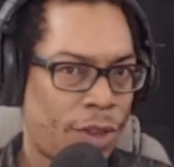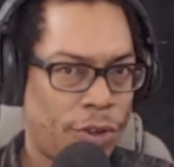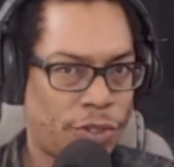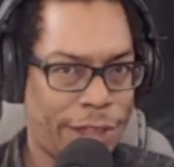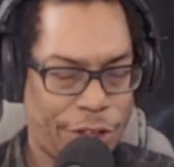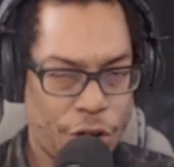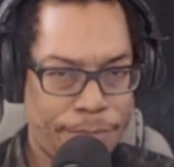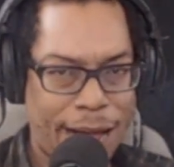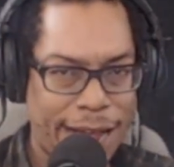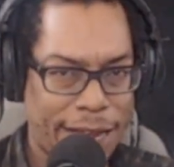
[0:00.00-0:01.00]
so that you're
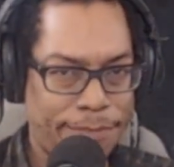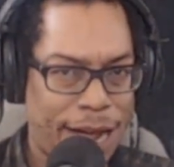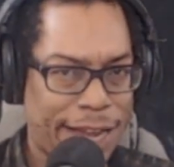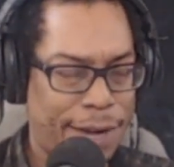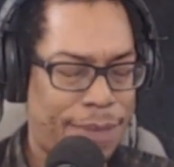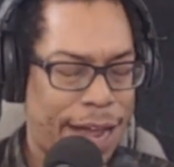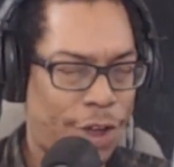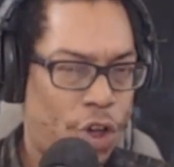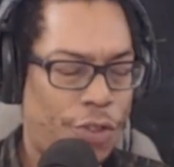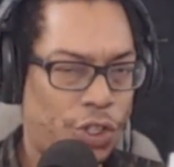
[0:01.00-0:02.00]
buying and buying and buying
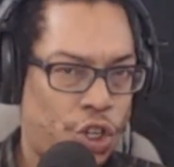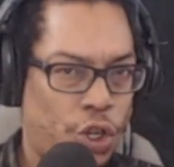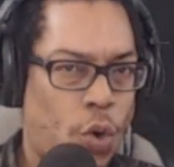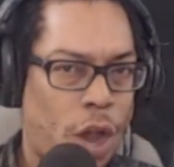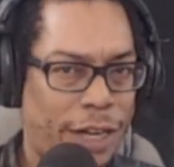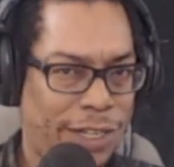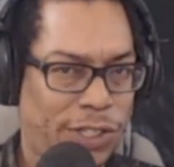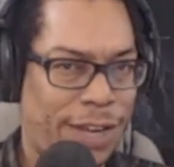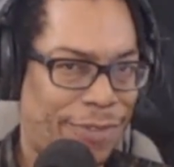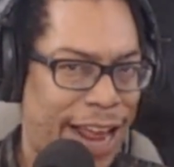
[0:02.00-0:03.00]
all this good quality
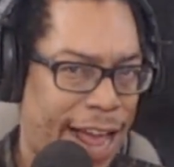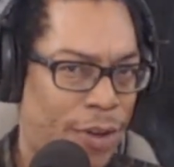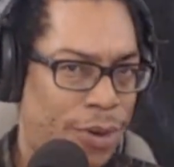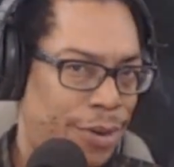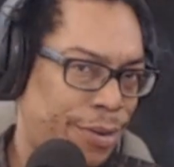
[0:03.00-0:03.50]
stuff now.